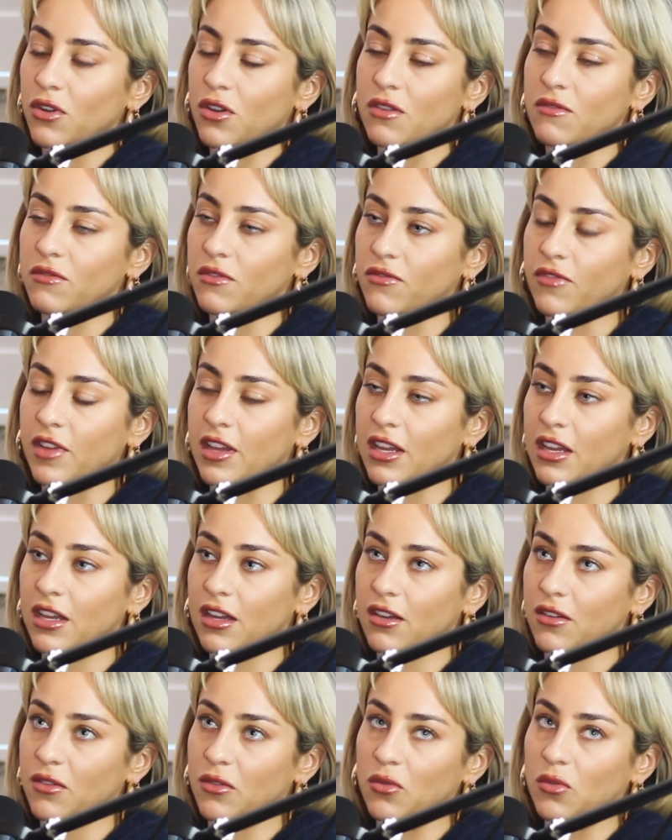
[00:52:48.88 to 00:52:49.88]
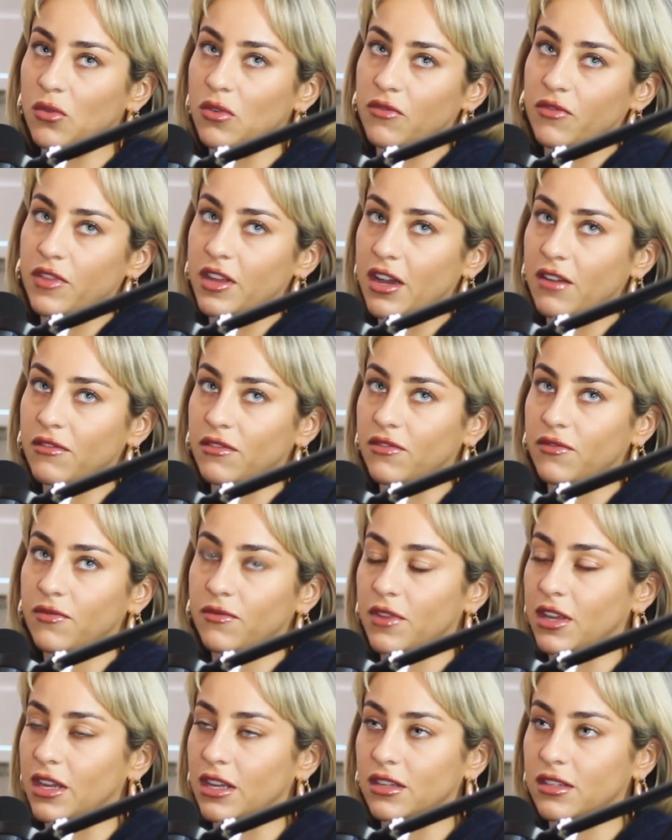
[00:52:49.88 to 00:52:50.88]
overthink all of the other
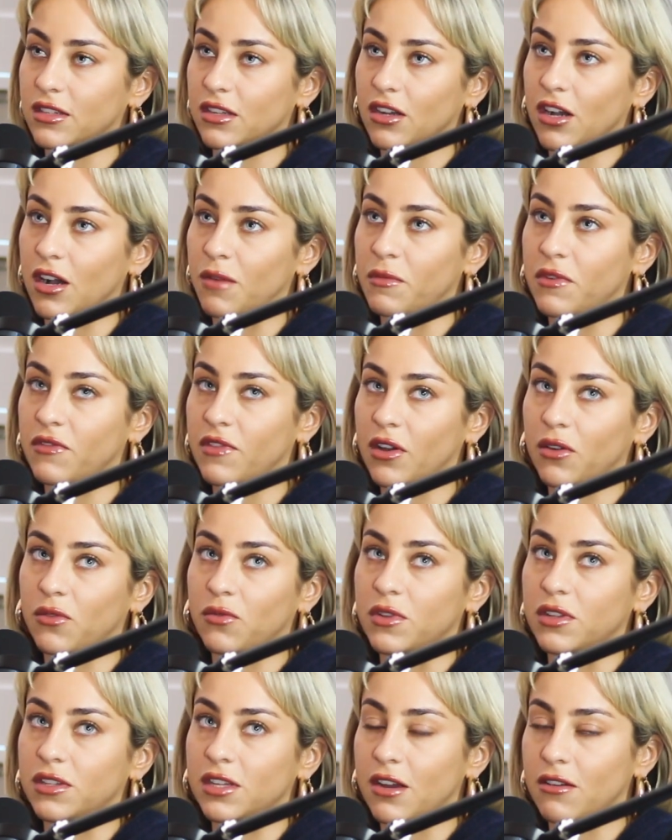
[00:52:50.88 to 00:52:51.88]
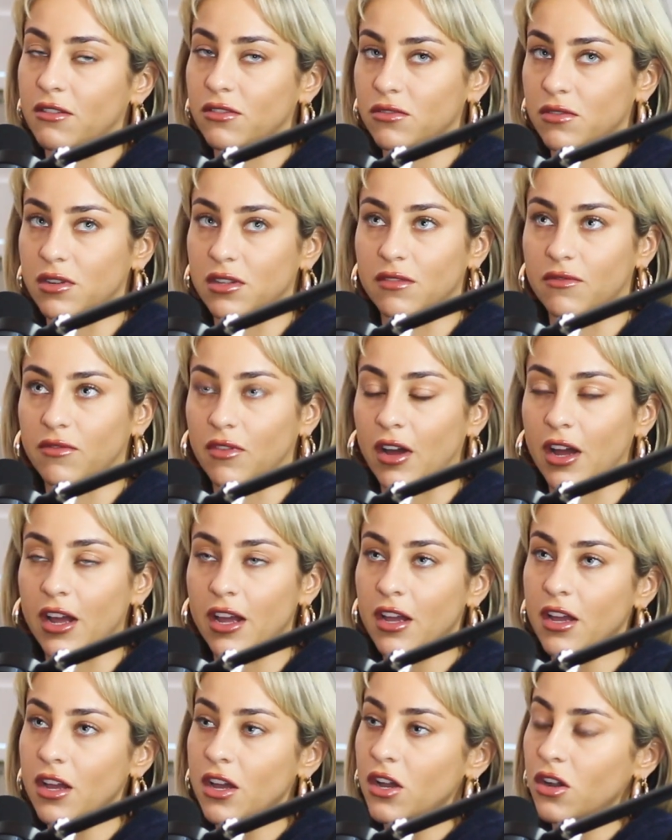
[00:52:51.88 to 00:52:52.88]
things that come with that, all the territories of, like,
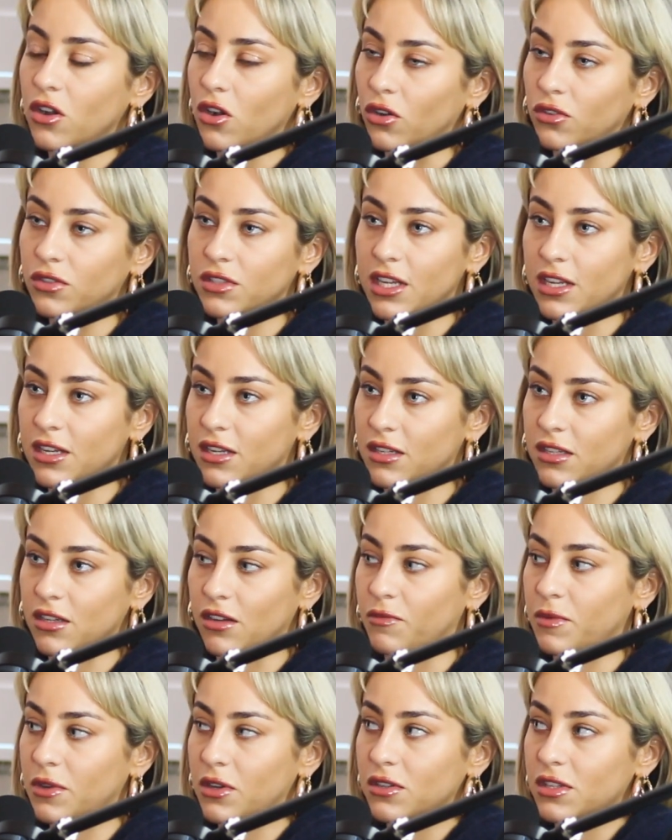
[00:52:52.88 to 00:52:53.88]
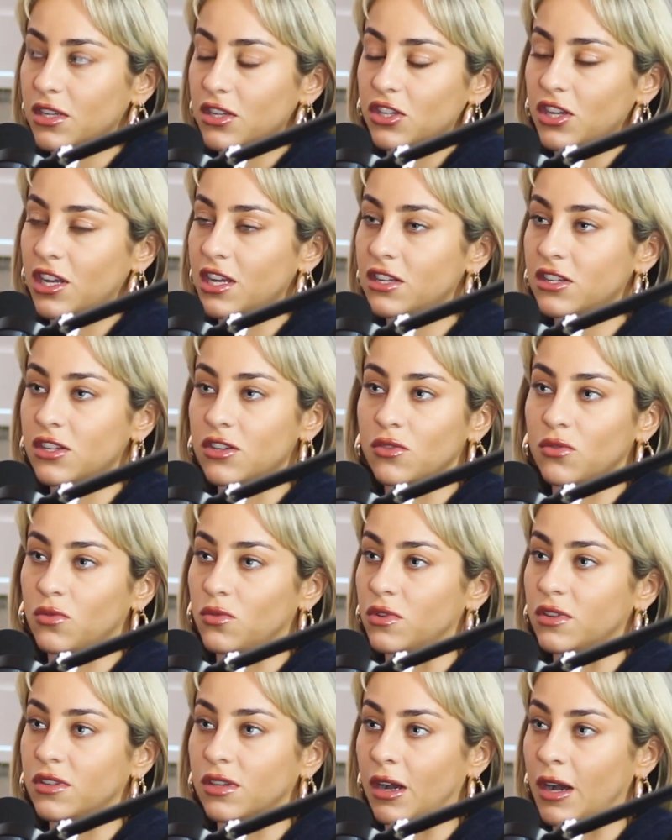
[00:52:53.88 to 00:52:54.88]
content and stuff, because it's changing all
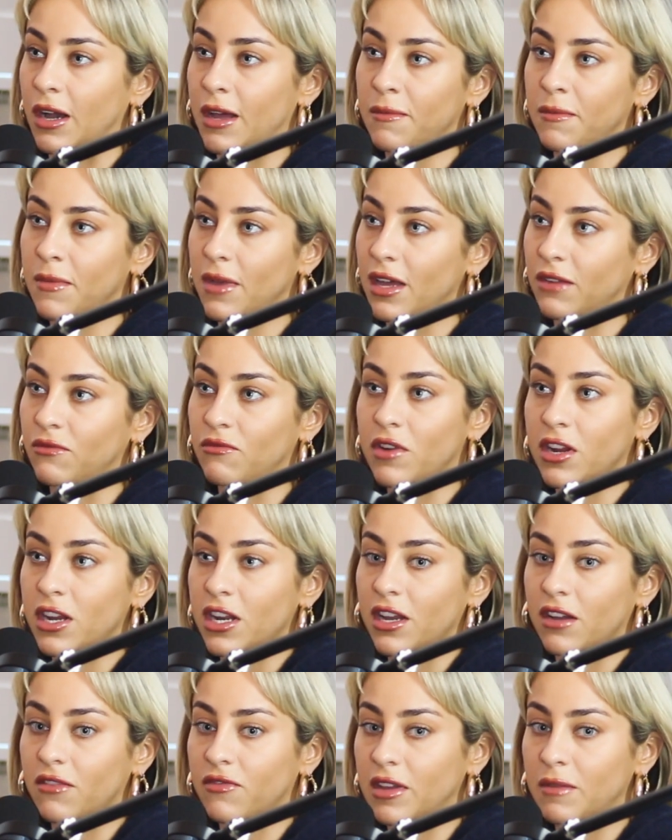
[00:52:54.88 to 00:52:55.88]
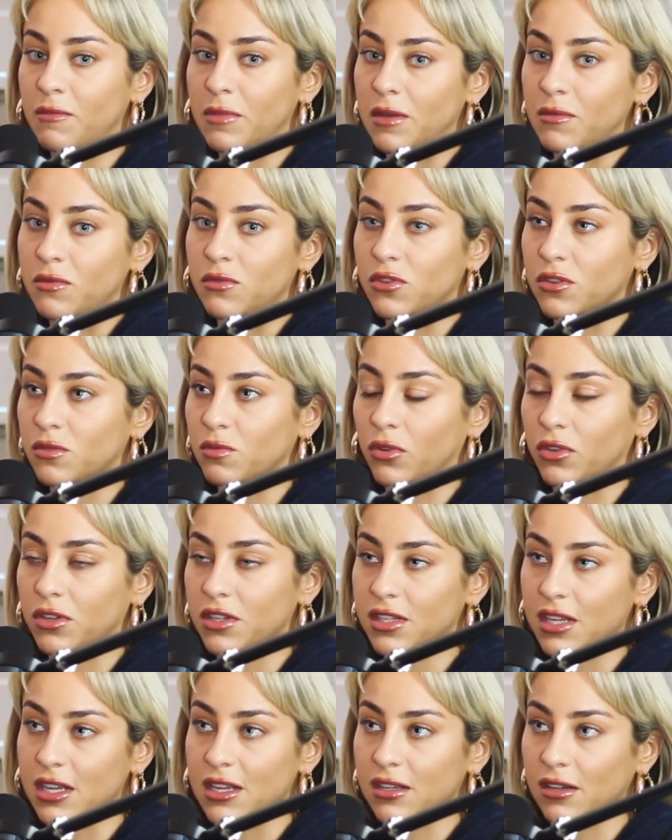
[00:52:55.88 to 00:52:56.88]
the time. And really, I think people just want to
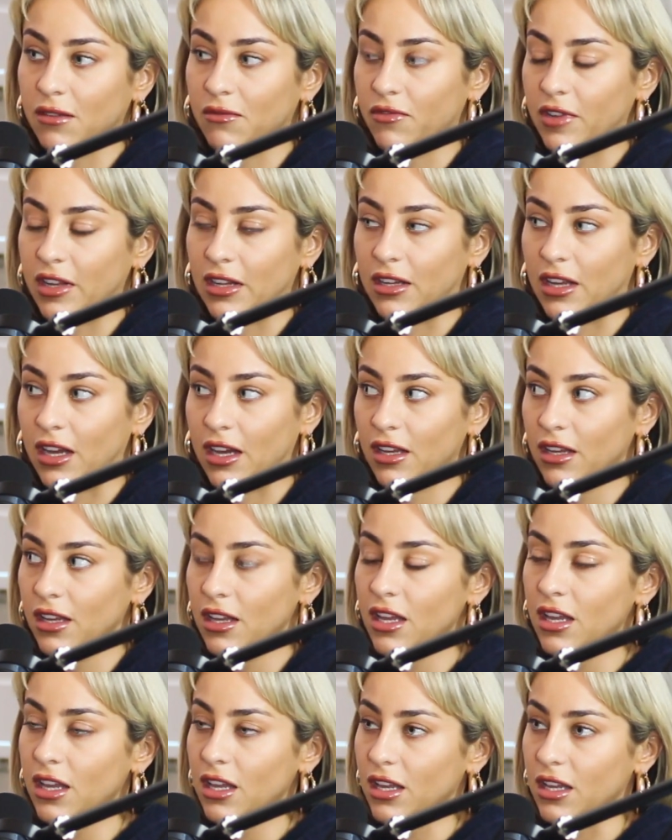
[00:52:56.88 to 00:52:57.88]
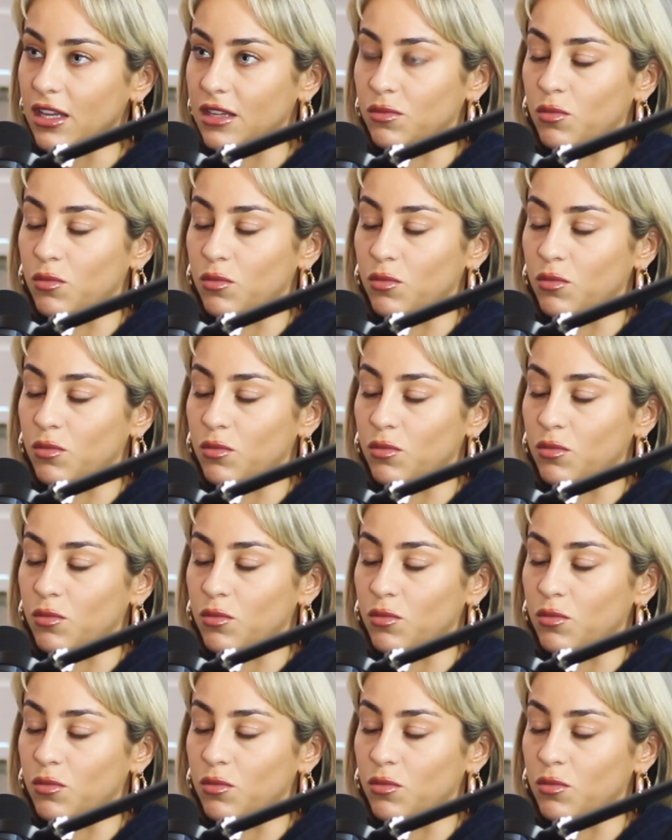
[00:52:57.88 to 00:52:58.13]
see something that is